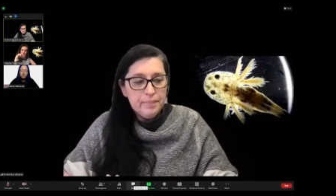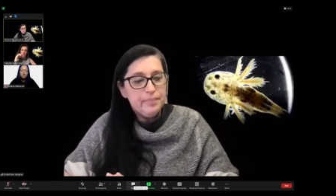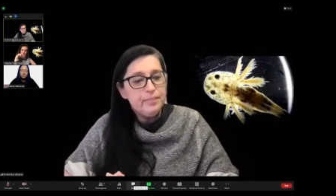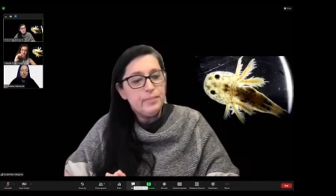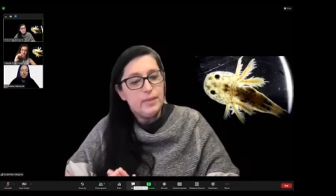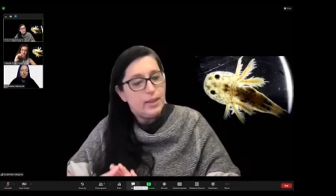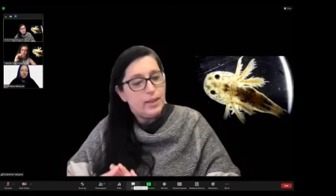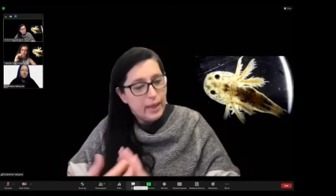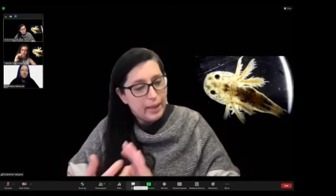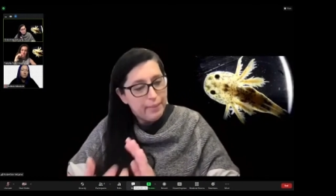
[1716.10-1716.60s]

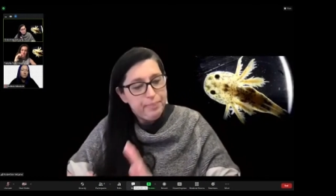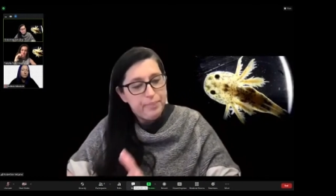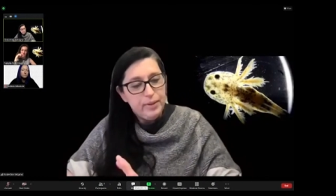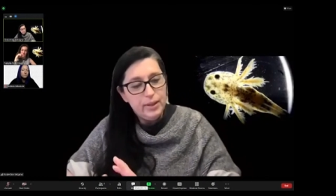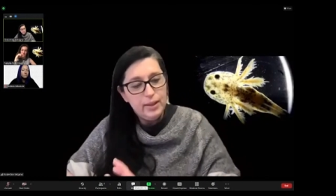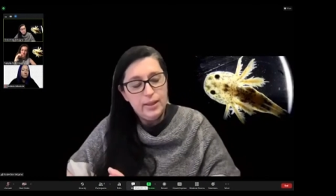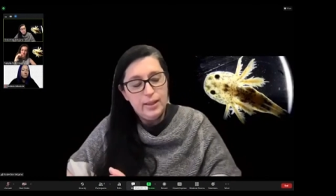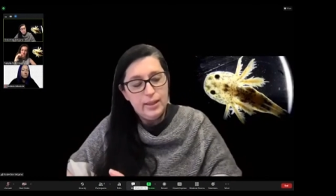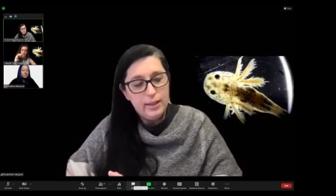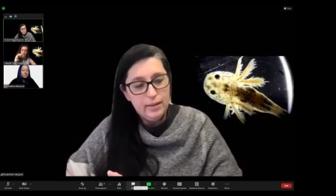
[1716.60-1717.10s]

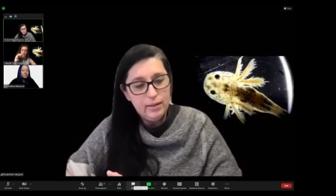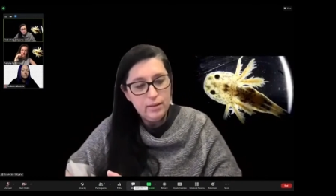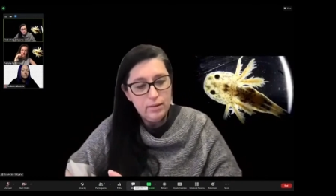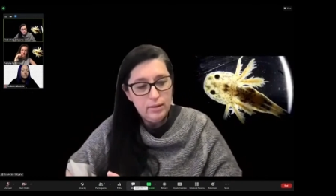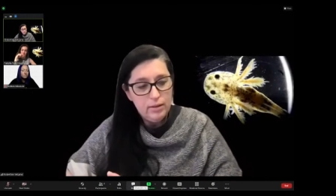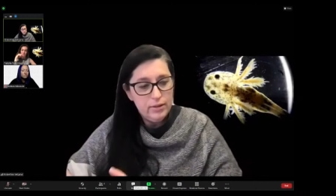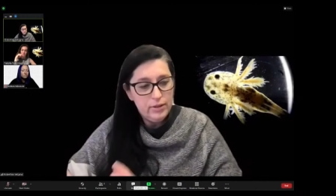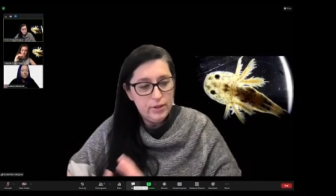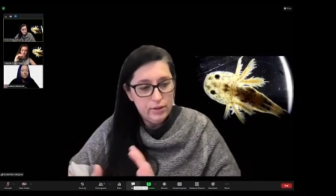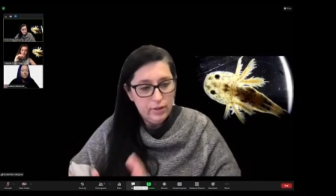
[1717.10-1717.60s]
happy and
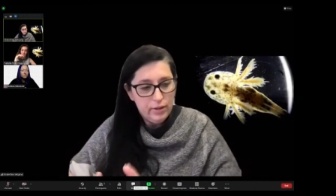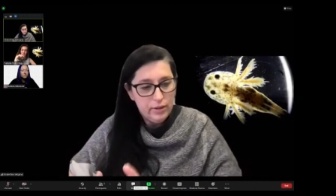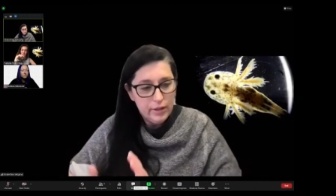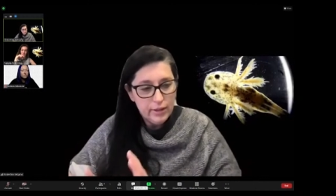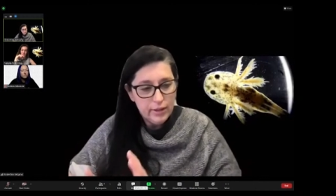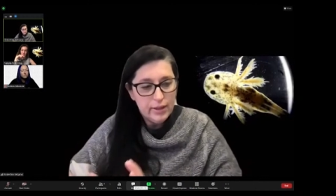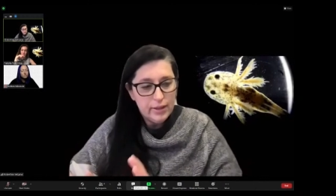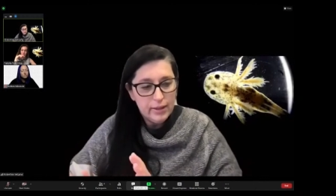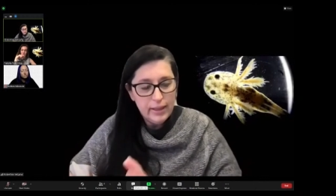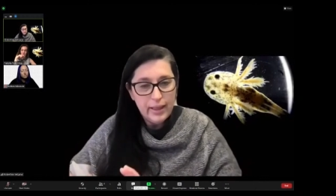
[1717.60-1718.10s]
also
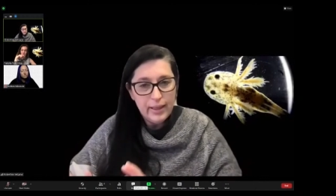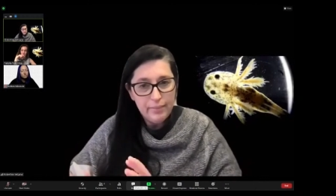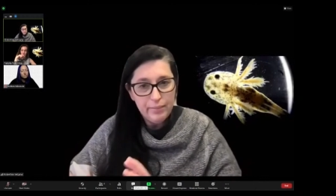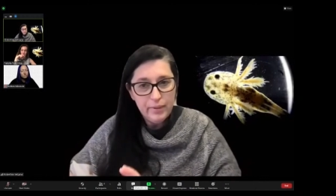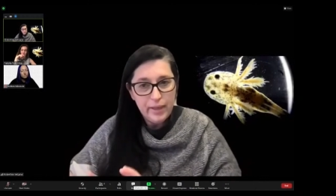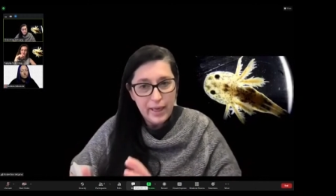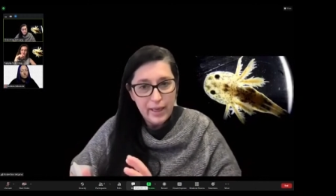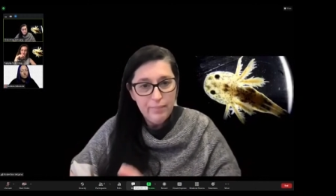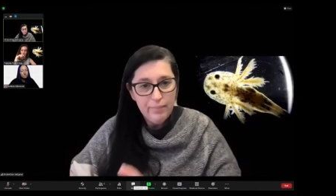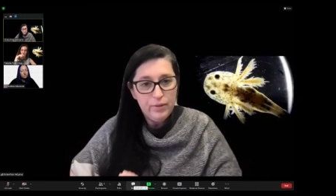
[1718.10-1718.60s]
honored that
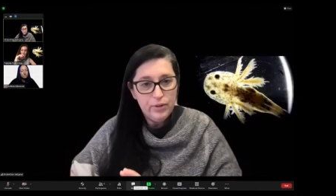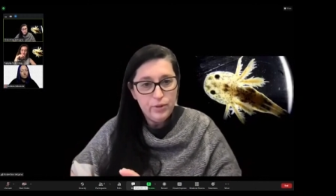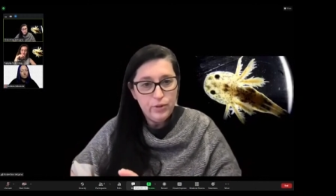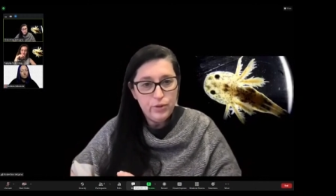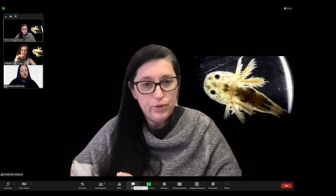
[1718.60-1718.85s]
I'm able